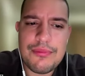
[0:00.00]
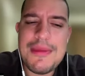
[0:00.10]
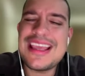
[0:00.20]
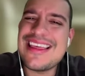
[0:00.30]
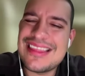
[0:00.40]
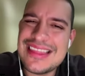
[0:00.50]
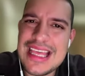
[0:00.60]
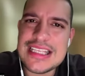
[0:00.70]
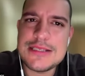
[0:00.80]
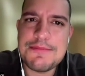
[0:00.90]
making
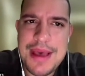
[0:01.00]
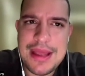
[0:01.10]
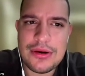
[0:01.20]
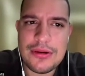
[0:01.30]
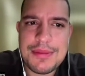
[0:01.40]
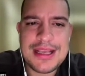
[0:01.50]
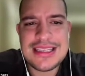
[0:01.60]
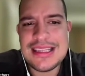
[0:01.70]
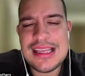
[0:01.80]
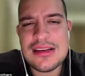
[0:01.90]
things better.
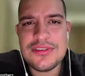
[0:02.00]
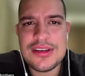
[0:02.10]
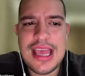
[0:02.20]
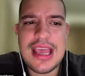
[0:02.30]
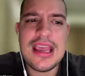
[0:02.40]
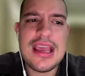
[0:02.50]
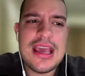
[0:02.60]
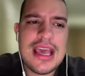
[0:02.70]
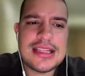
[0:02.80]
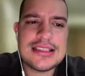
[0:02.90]
Because at the end of the day,
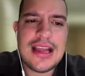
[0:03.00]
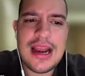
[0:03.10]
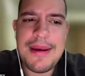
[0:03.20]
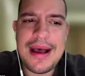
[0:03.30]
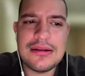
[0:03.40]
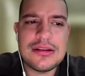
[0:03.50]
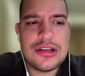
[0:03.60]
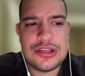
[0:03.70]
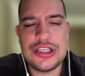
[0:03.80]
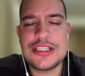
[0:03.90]
it's not about
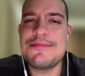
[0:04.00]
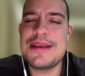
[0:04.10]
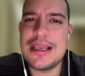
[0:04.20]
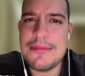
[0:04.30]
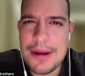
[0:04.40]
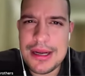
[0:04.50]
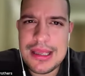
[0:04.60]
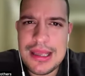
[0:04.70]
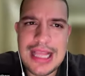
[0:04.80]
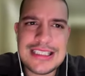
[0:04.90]
just making
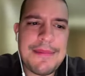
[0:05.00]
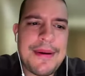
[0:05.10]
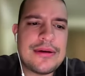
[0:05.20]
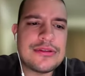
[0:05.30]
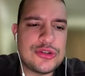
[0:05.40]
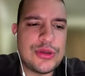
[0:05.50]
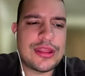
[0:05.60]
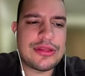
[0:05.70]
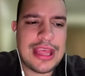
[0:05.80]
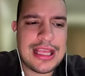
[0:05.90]
money. It's about
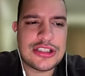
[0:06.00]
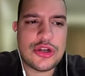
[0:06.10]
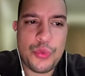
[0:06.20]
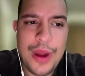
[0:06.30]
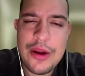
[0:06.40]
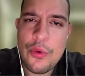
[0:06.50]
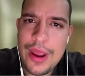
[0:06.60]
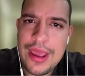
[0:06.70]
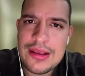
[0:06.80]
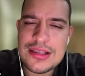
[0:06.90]
doing things the right
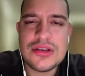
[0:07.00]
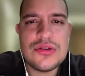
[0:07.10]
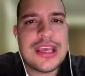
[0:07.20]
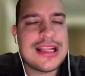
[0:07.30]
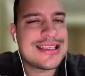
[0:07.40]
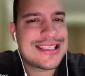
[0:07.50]
way so you can